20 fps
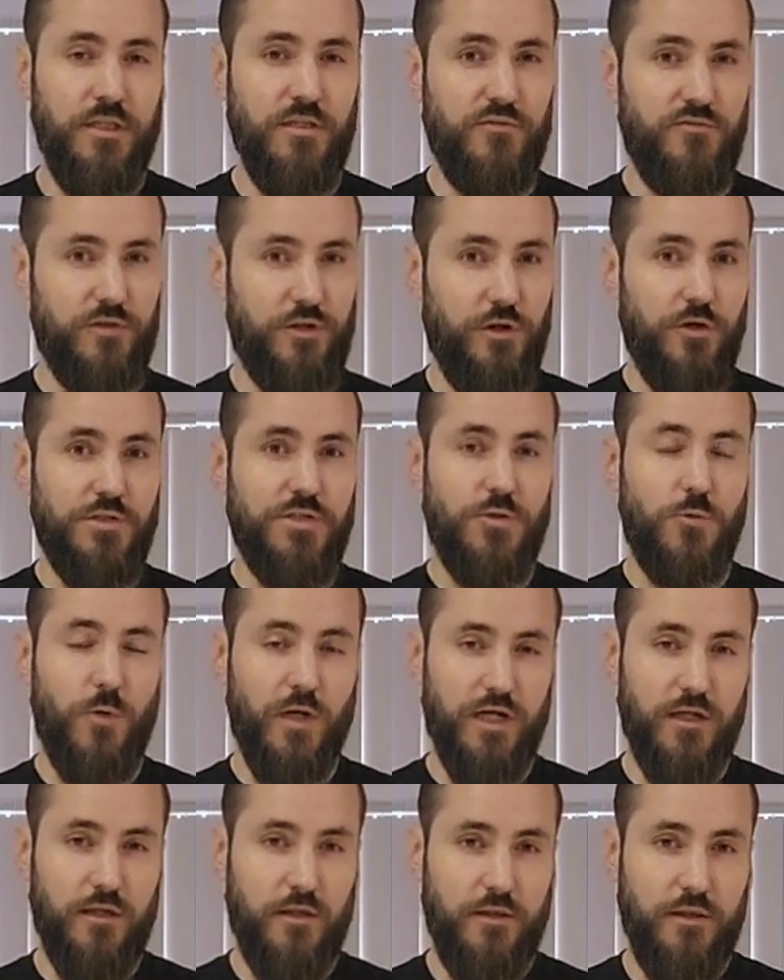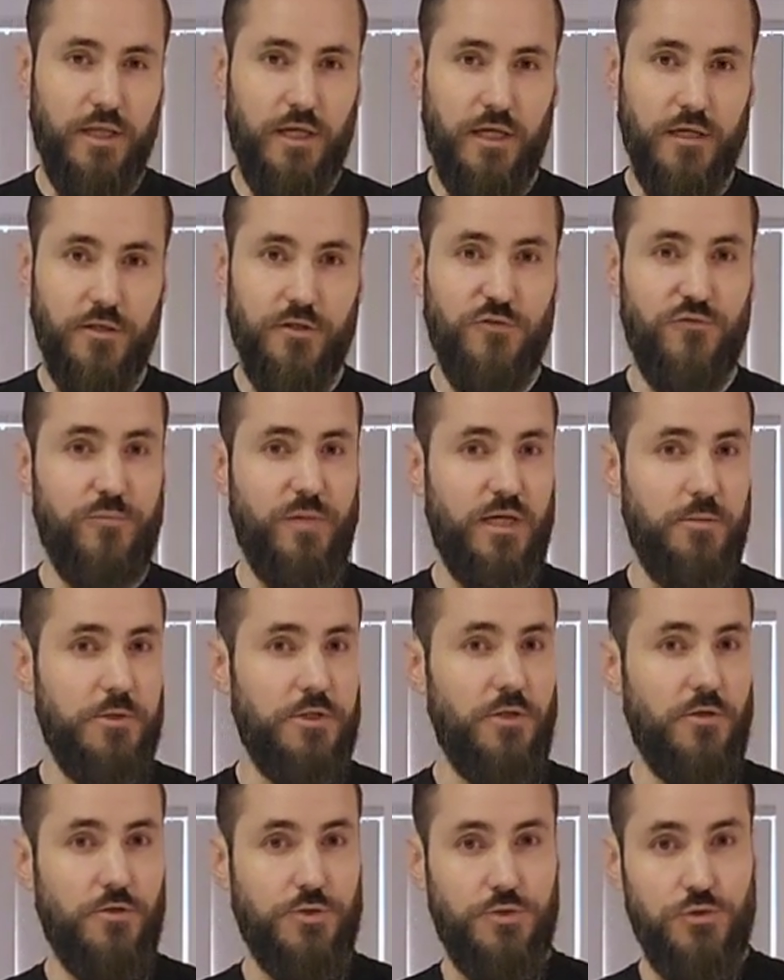If it goes quicker than that, you've
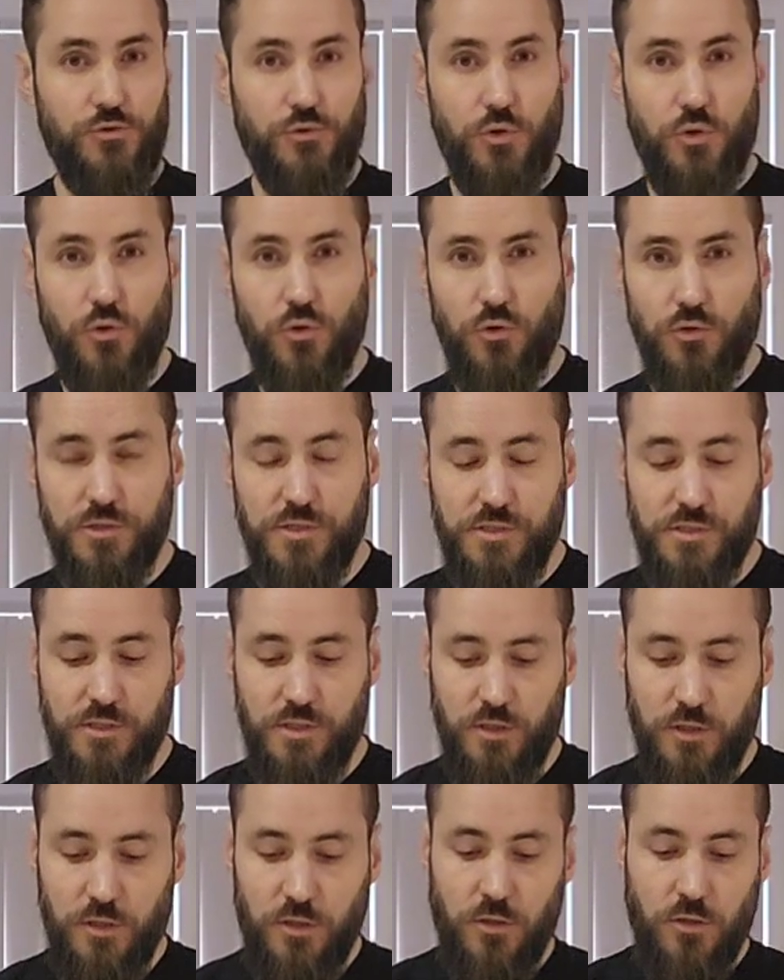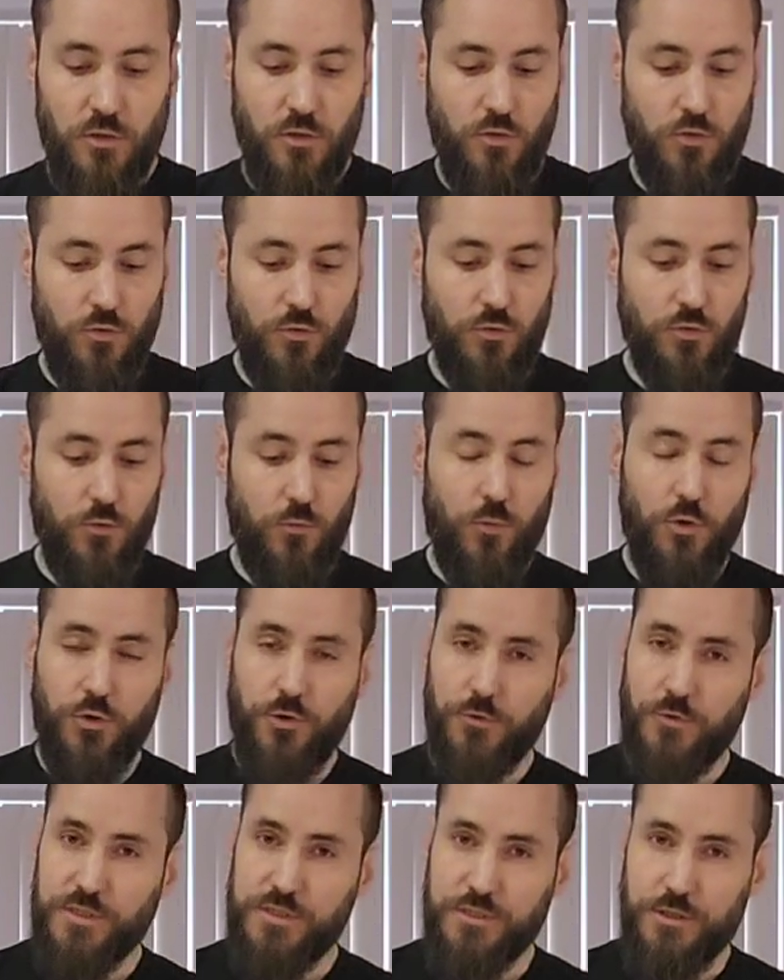maybe gone too coarse, or the
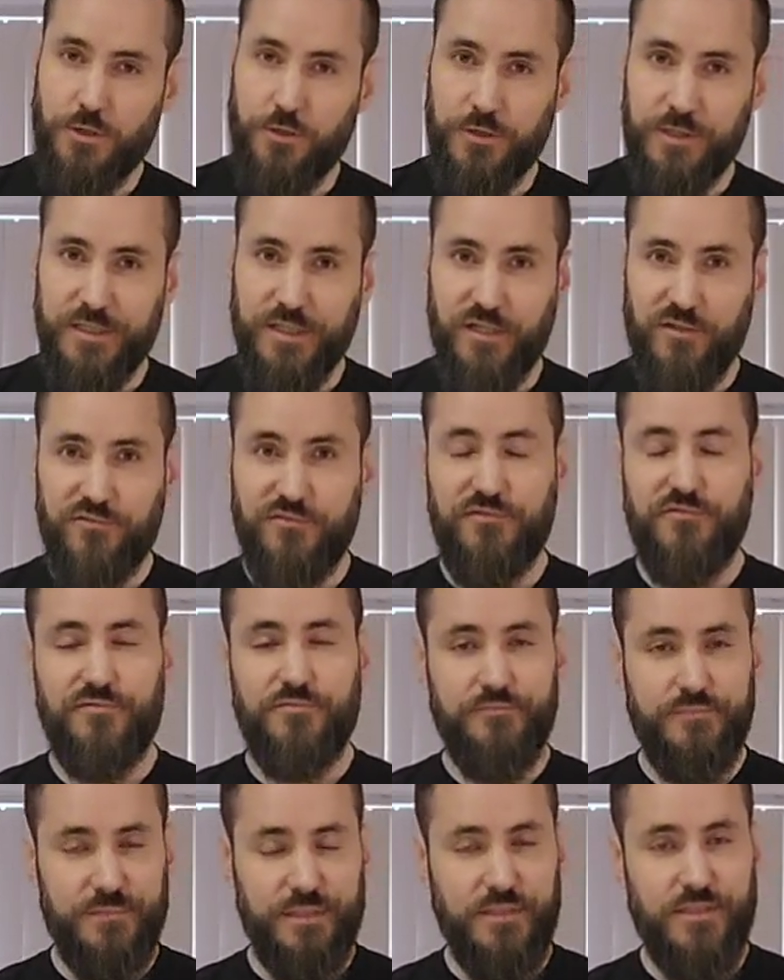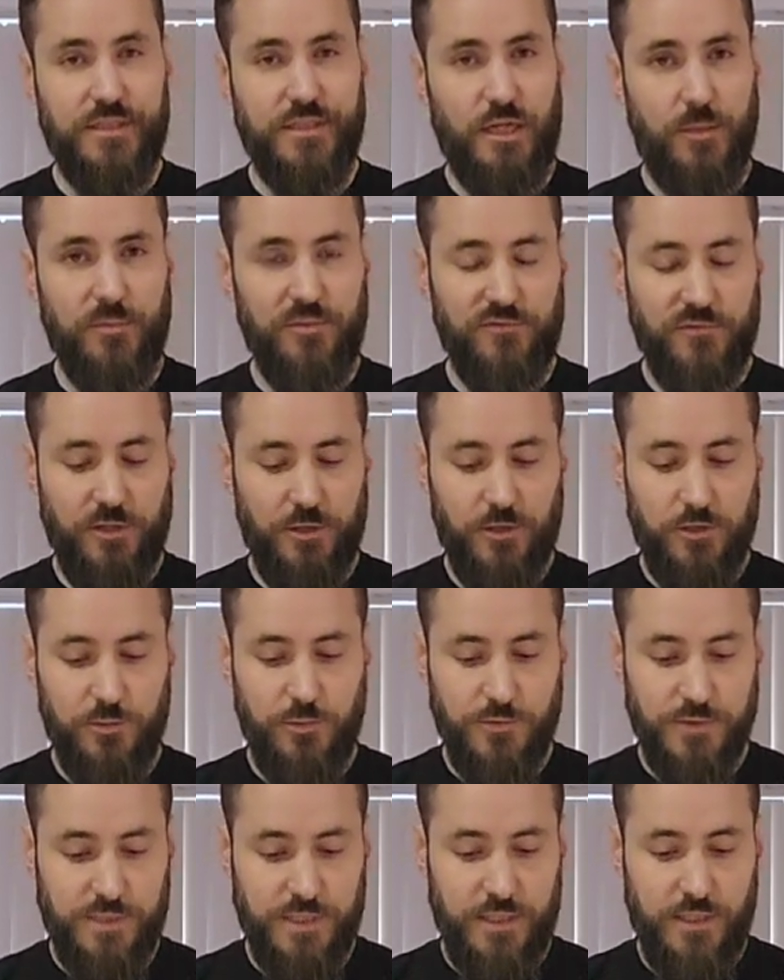water isn't hot enough. There's a couple of
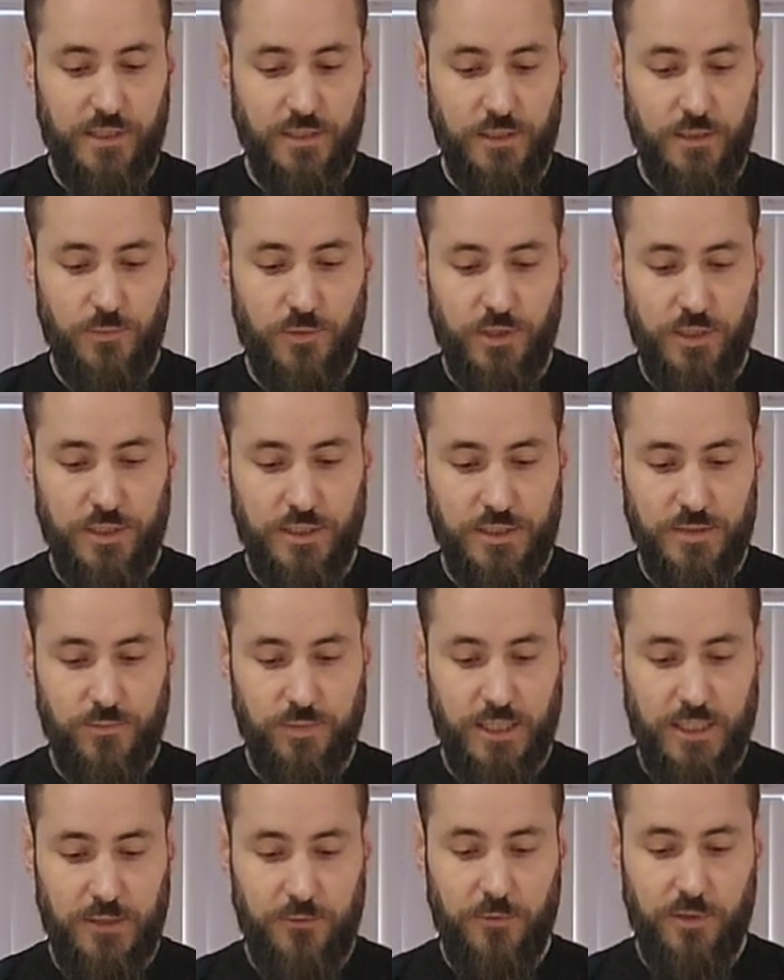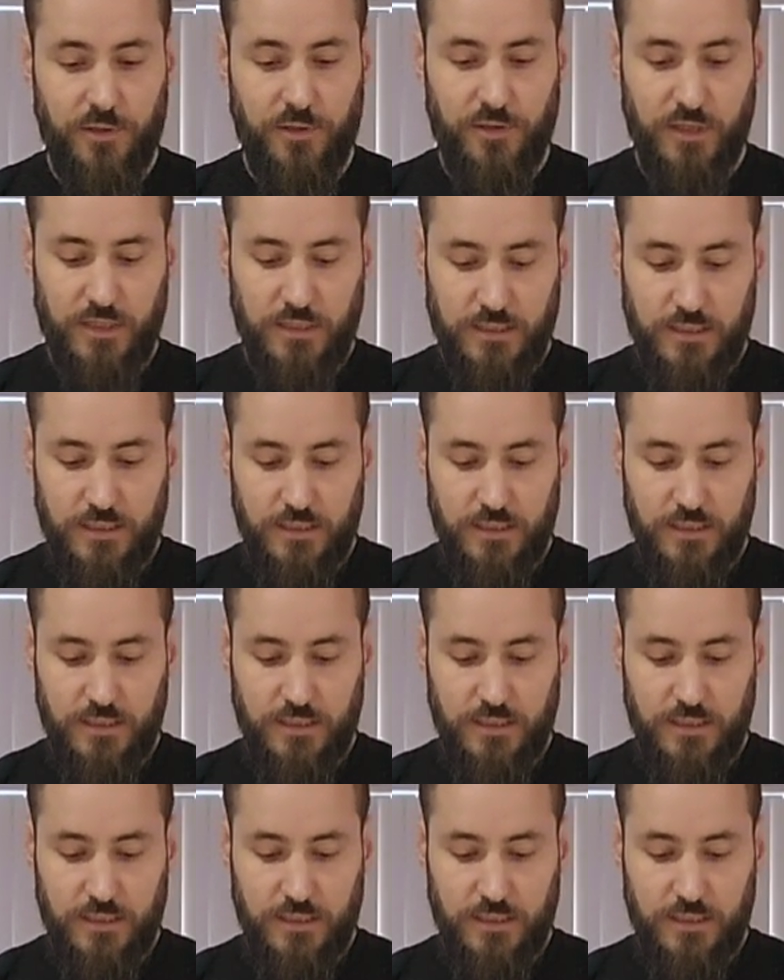variables there that you might need to play with.